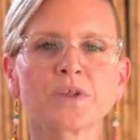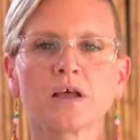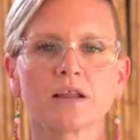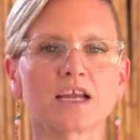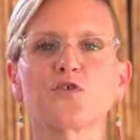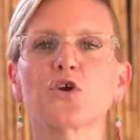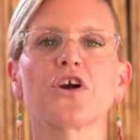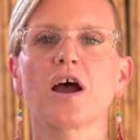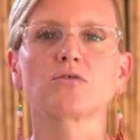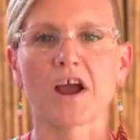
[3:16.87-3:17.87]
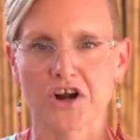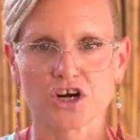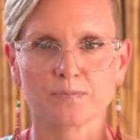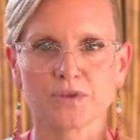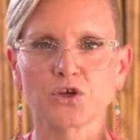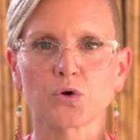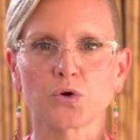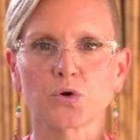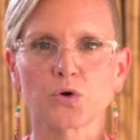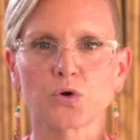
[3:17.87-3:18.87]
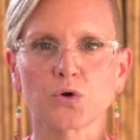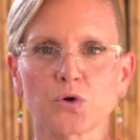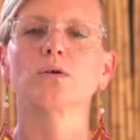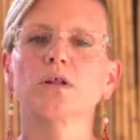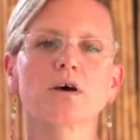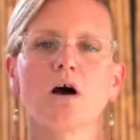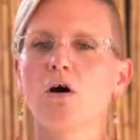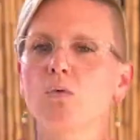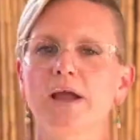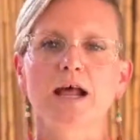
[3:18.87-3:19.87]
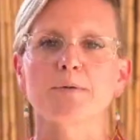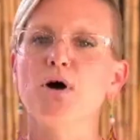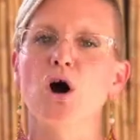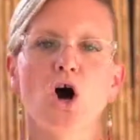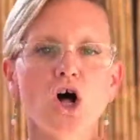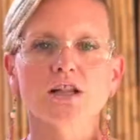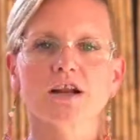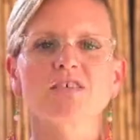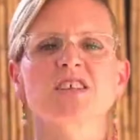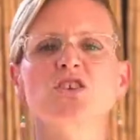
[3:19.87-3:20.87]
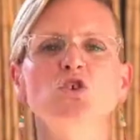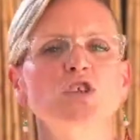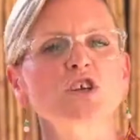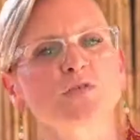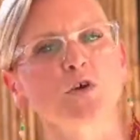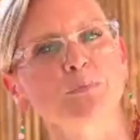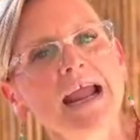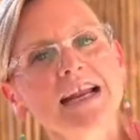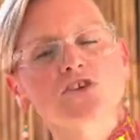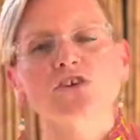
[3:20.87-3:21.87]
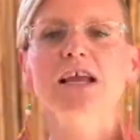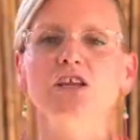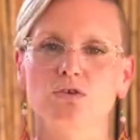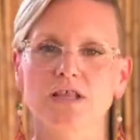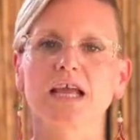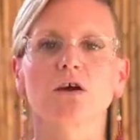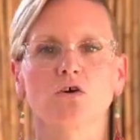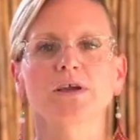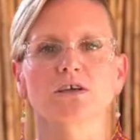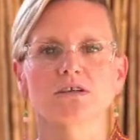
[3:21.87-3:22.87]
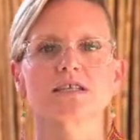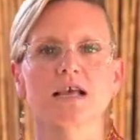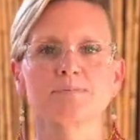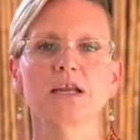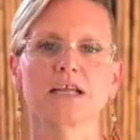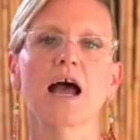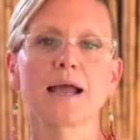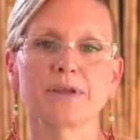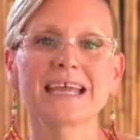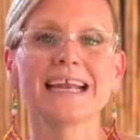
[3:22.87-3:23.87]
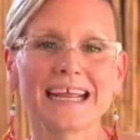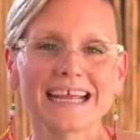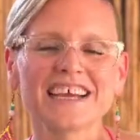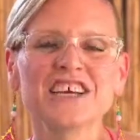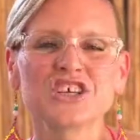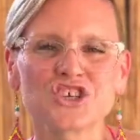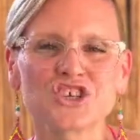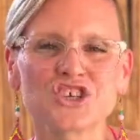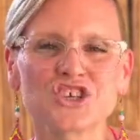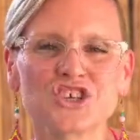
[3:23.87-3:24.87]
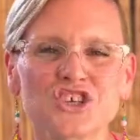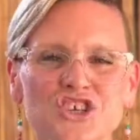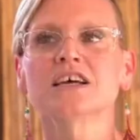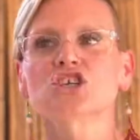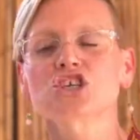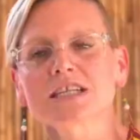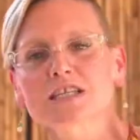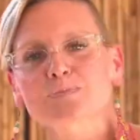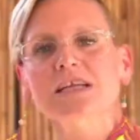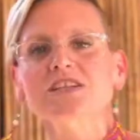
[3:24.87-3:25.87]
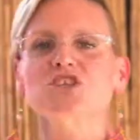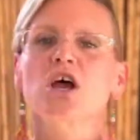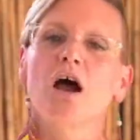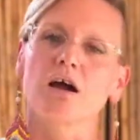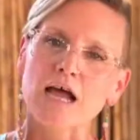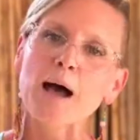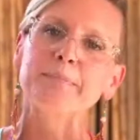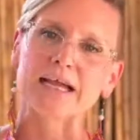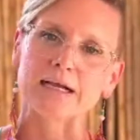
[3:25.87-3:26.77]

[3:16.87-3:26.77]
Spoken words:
like if you're a runner and you're walking down the hallway at a mall and all of a sudden you start to feel pain in your leg, you think, oh my goodness, I'm getting shin splints. Shin splints are coming.